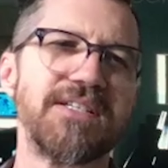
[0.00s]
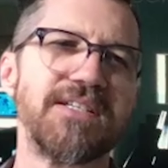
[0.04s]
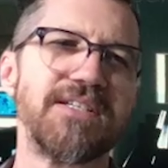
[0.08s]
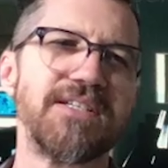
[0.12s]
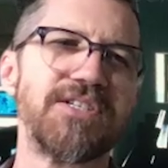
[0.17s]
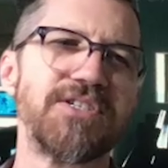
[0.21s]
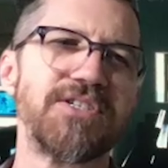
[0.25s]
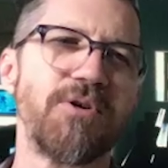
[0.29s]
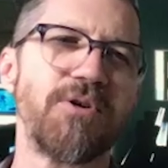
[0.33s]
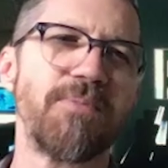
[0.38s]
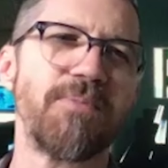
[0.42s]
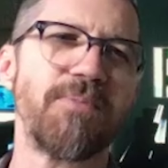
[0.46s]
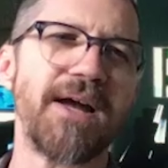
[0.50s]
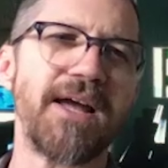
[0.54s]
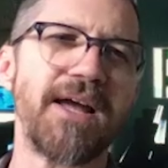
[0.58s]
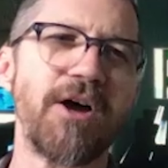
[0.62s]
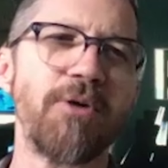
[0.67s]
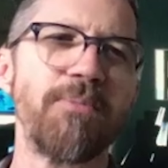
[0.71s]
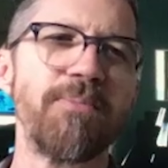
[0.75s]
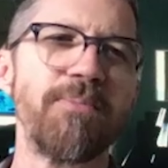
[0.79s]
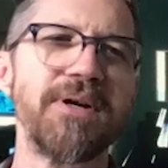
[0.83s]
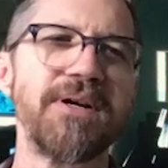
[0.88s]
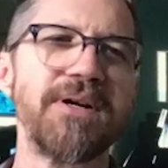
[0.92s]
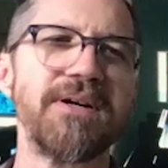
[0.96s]
And so by
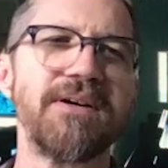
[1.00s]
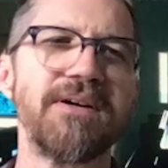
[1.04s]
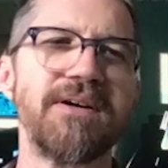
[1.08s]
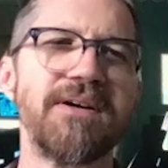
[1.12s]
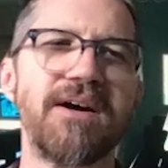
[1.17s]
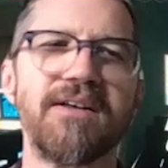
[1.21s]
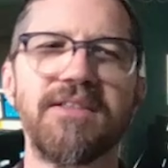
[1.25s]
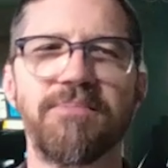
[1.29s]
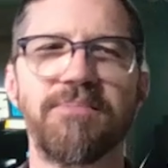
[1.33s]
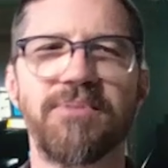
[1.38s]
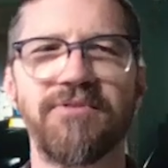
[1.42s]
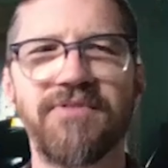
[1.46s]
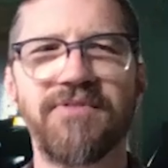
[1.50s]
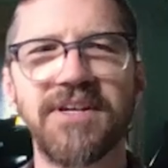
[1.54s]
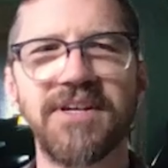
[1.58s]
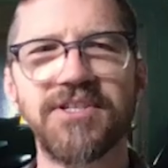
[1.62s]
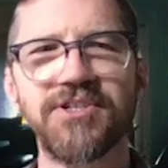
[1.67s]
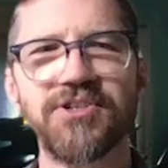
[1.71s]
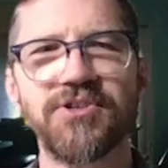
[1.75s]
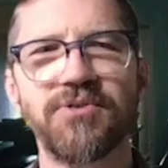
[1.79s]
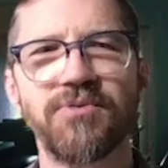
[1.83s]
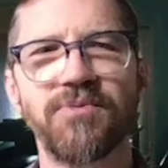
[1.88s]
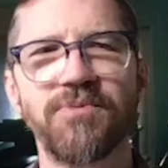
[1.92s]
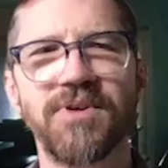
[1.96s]
helping the
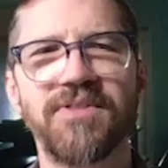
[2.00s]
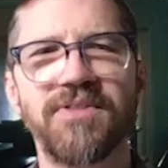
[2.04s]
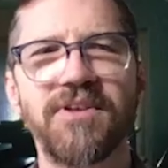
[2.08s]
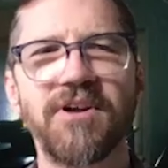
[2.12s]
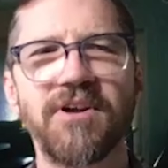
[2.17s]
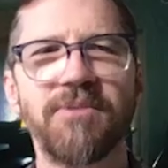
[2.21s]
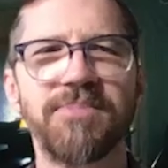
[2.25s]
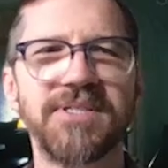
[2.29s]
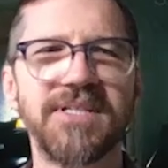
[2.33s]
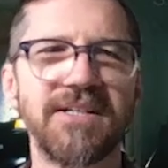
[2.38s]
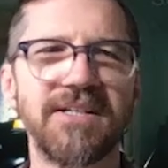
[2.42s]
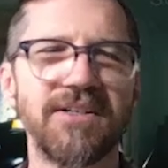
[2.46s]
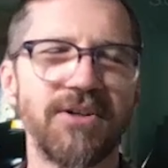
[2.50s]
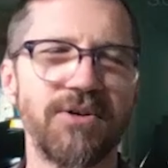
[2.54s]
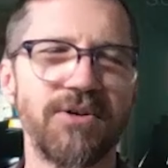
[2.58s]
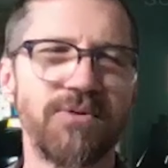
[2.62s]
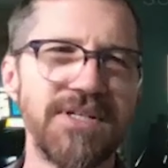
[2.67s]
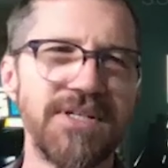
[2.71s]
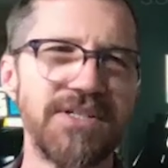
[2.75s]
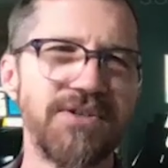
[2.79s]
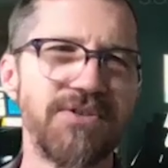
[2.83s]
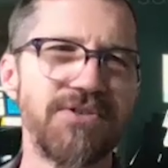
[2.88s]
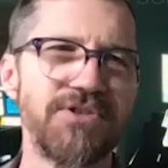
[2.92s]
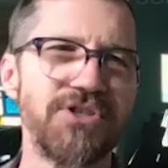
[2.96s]
professor with their particular
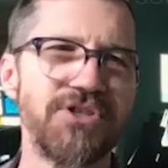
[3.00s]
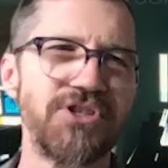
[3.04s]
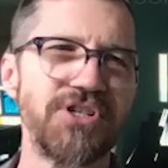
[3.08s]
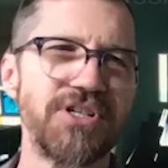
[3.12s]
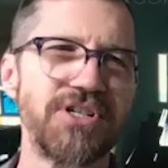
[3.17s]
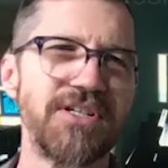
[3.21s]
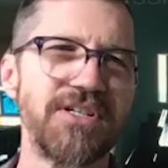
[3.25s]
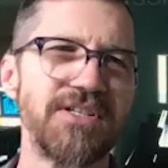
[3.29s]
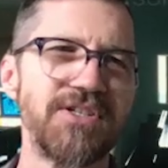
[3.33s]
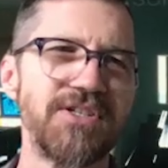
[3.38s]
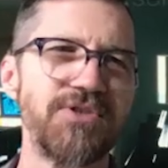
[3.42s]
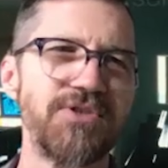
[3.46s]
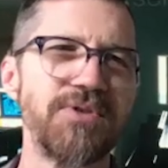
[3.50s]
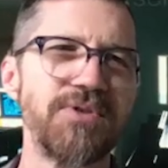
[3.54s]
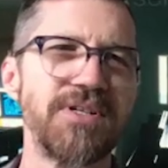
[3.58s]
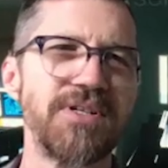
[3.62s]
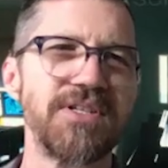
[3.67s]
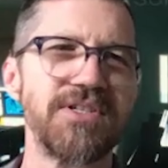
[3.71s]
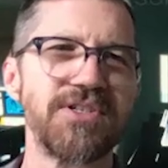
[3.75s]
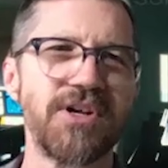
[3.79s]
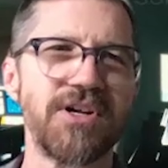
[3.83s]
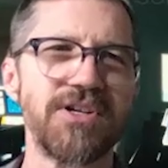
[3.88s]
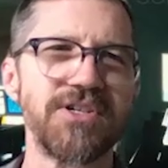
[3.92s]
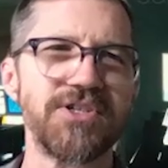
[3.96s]
research agenda, the student
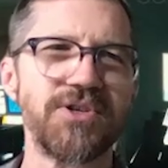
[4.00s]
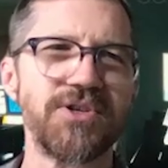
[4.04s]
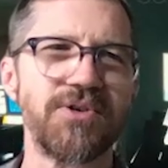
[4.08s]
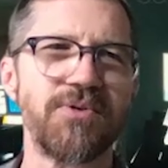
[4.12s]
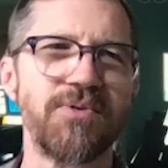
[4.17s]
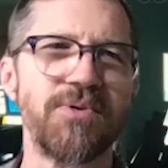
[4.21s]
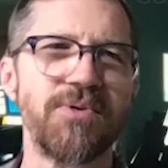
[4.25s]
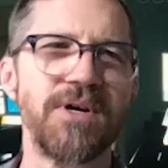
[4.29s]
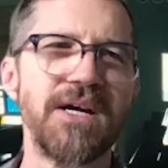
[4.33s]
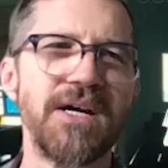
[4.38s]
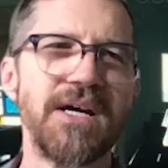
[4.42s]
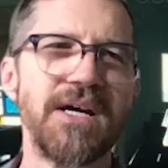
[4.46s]
is also